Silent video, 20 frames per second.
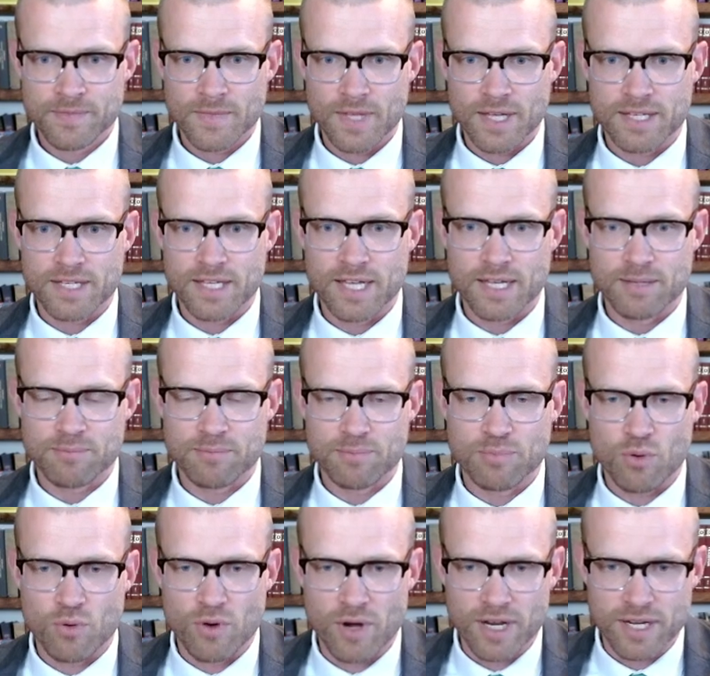I can't
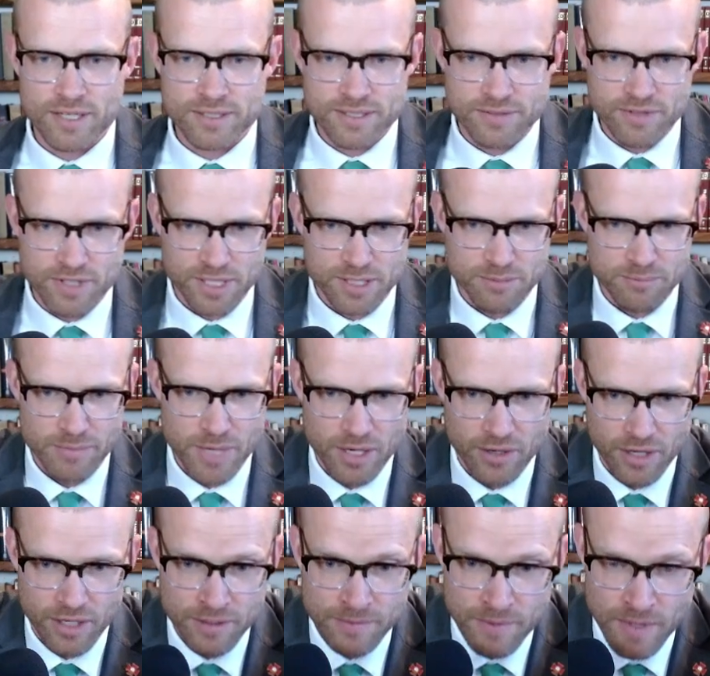point because everything's
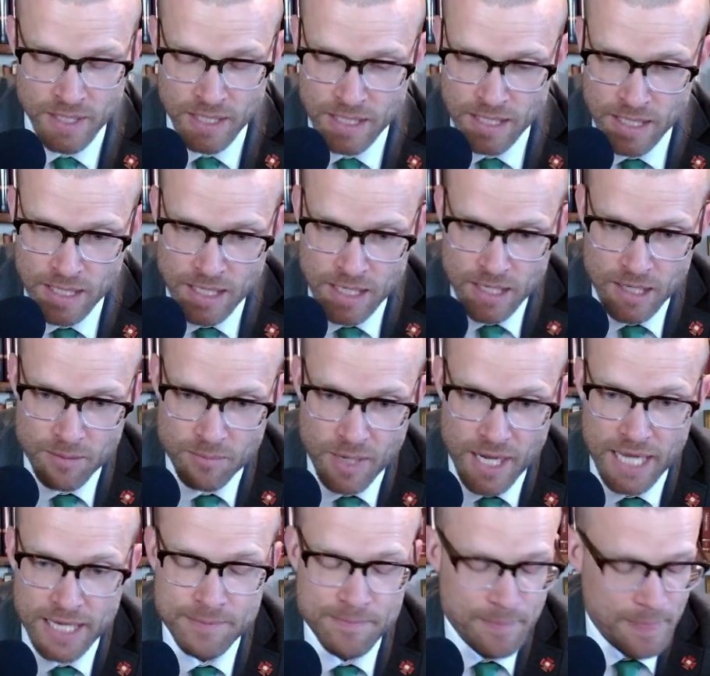mirrored.
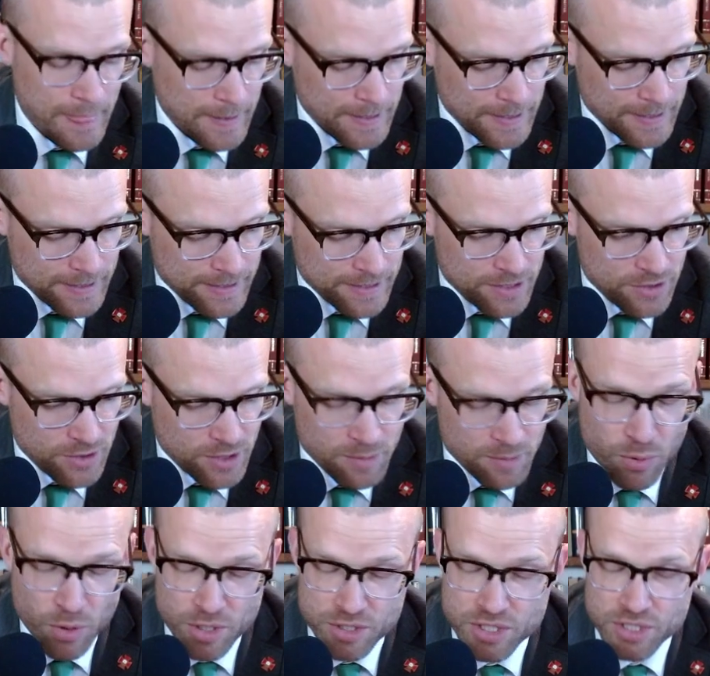But you can
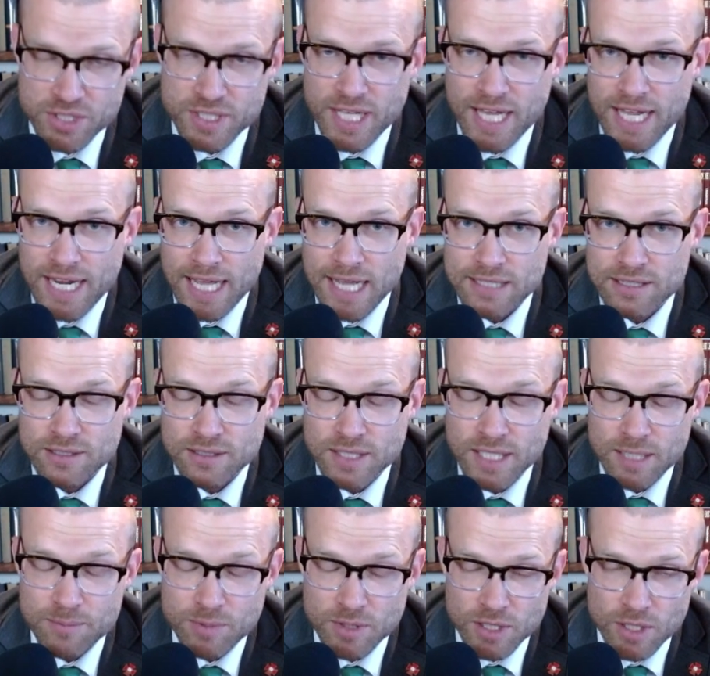purchase that at the
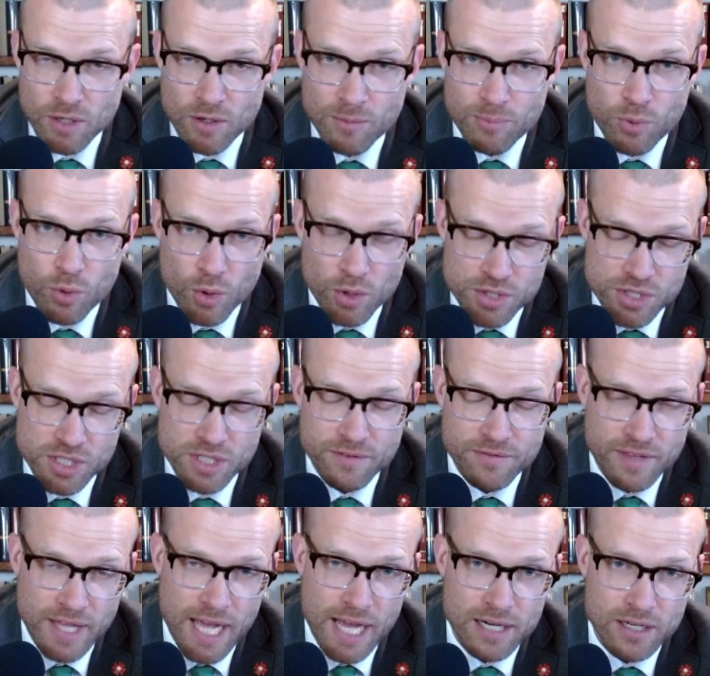link below. A portion of
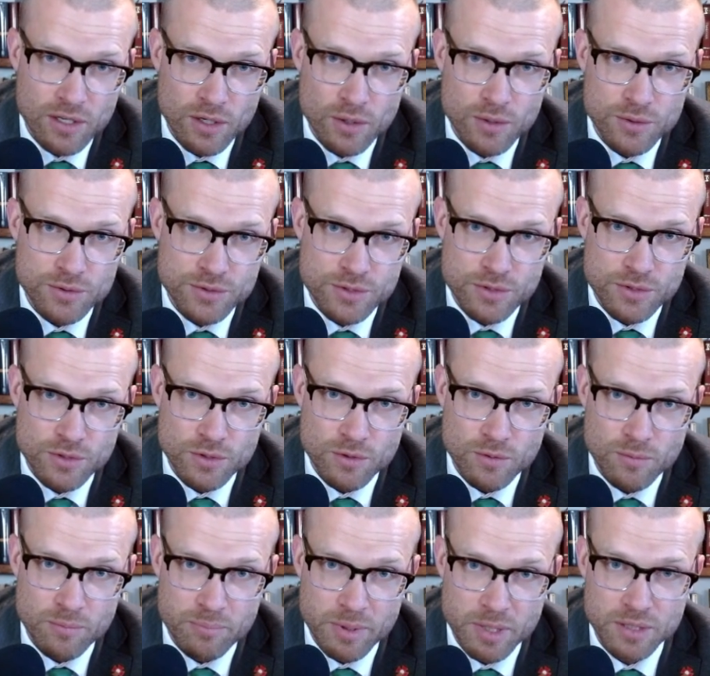that goes to
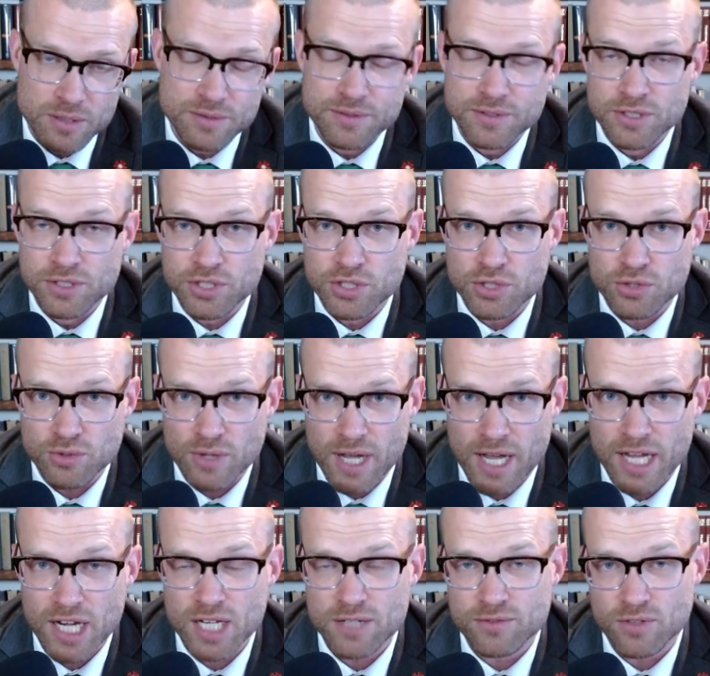build the
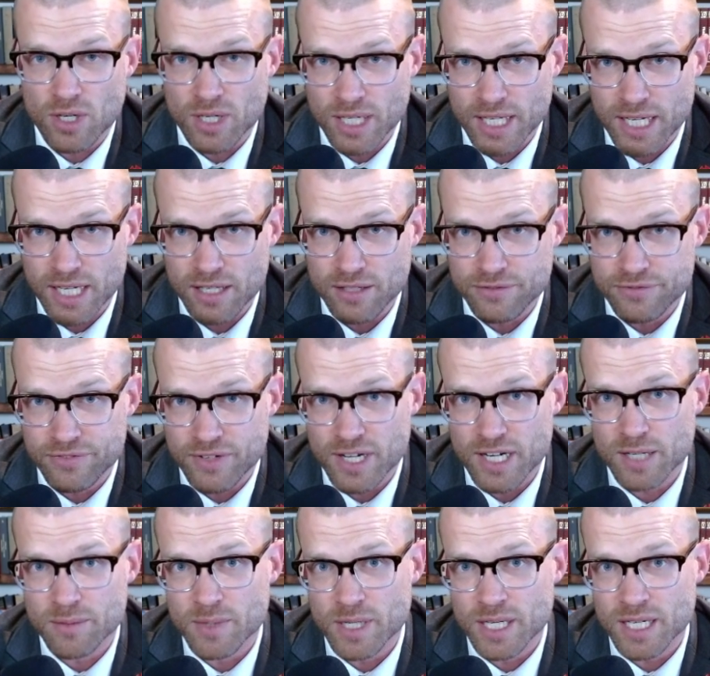shrine of Our Lady of
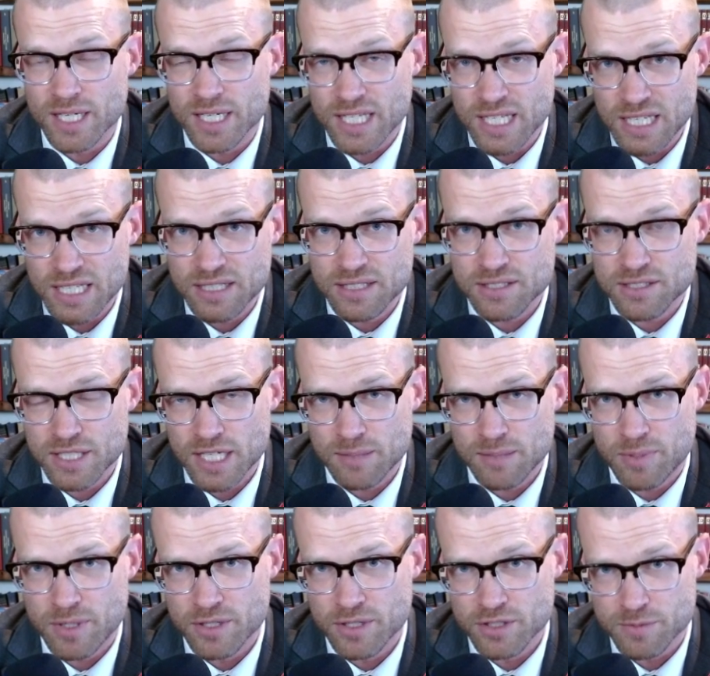Fatima in St.
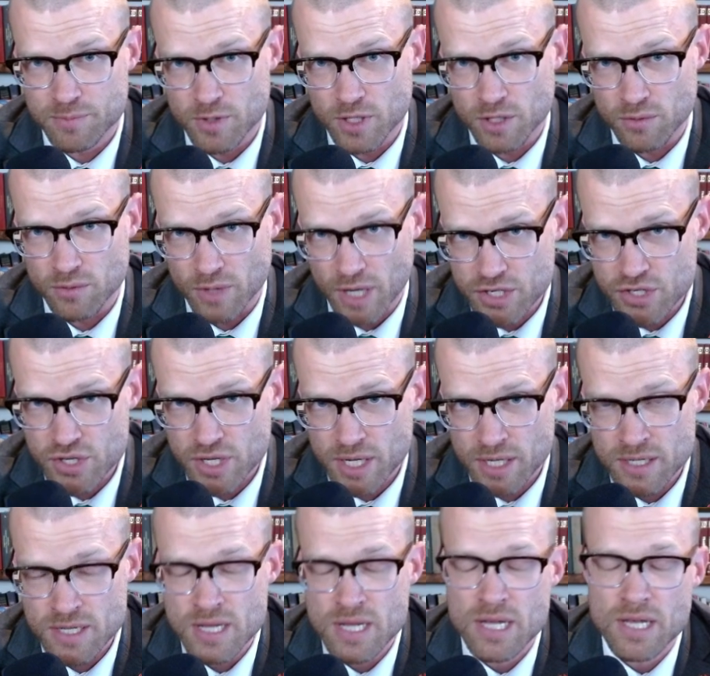Petersburg,
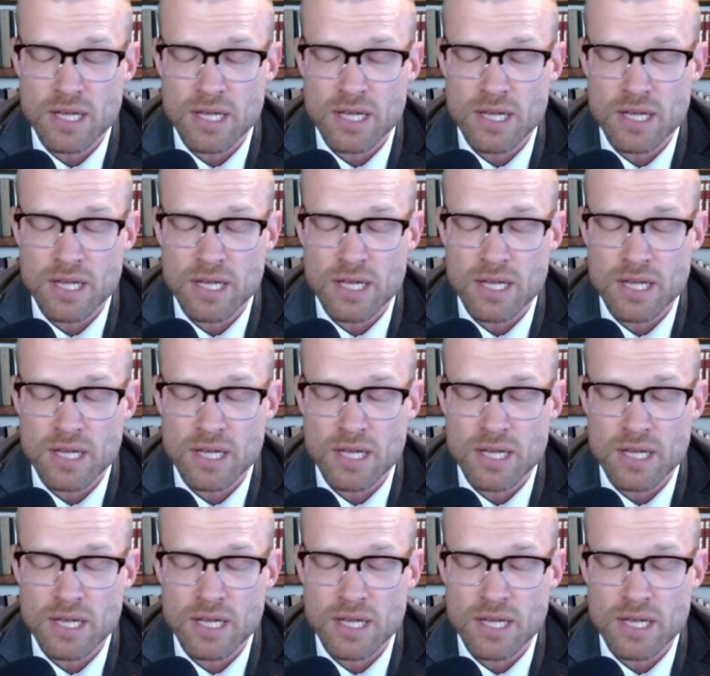Russia.